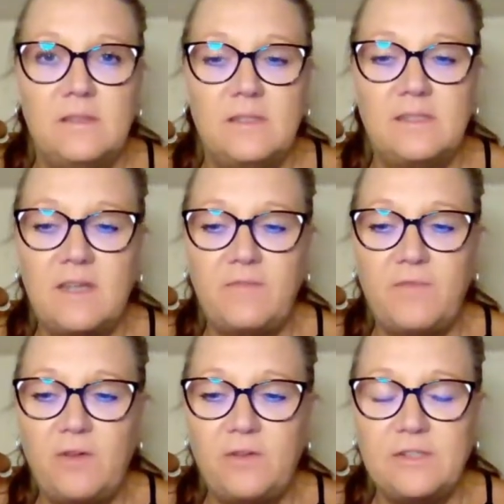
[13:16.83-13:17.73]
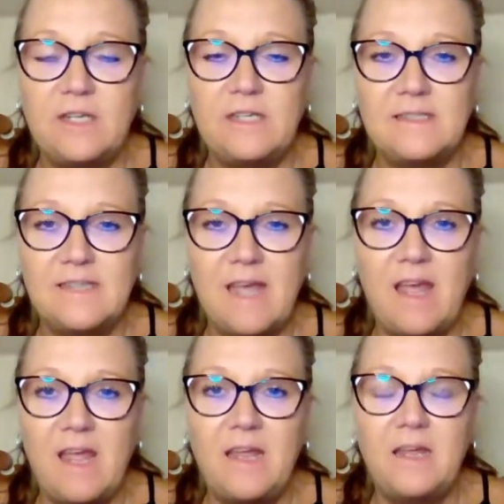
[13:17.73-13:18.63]
the stepfather is going to
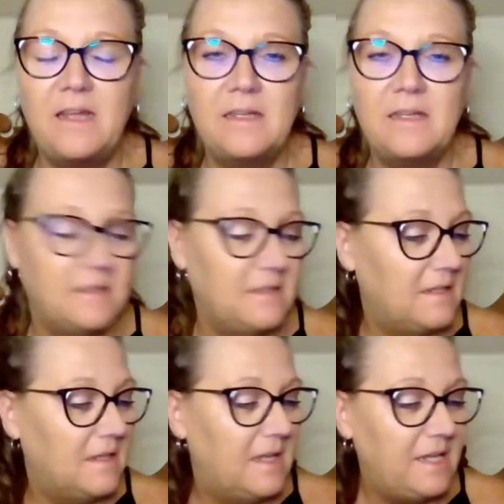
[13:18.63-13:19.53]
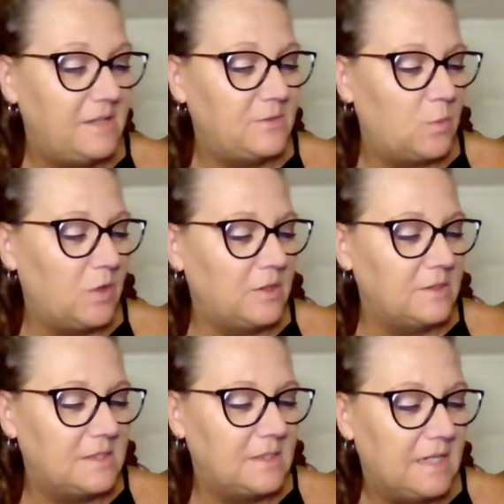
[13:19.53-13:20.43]
say his
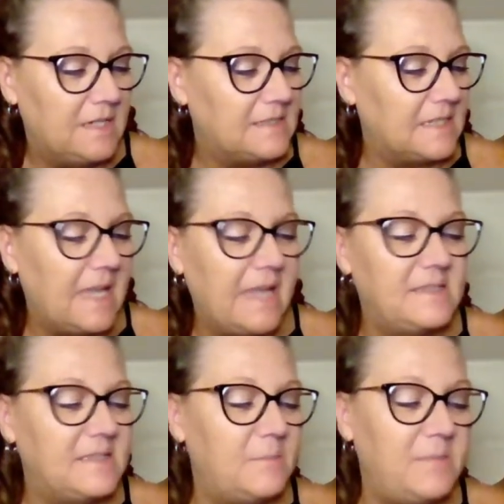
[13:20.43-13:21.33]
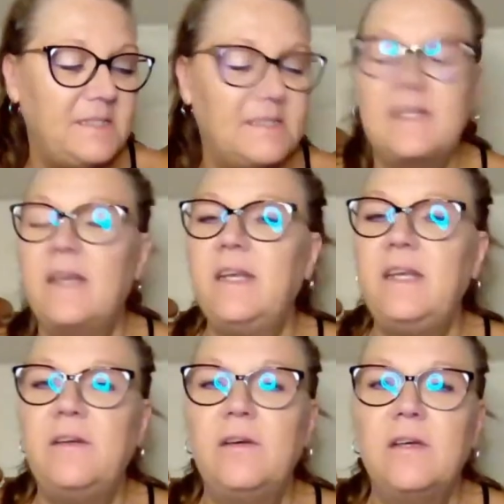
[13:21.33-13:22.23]
words, it's a case to be
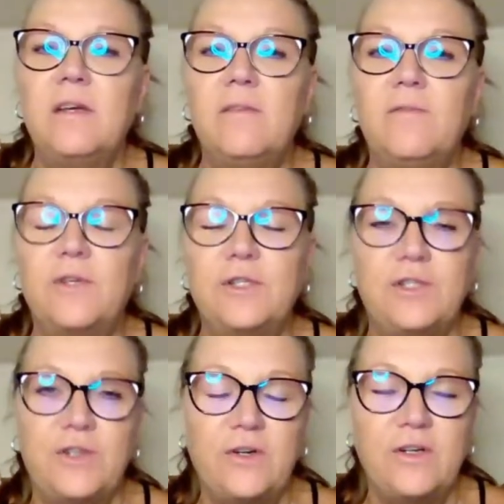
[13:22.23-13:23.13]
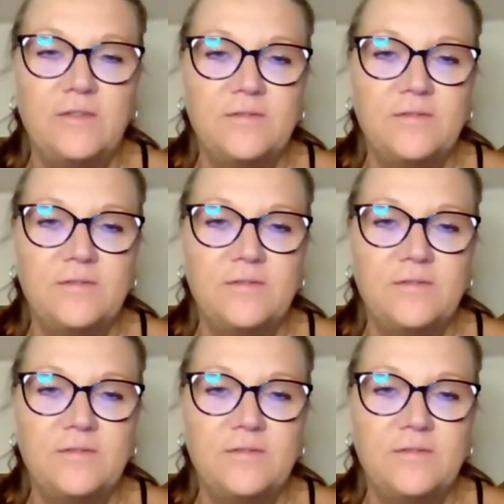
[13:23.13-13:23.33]
studied for sure.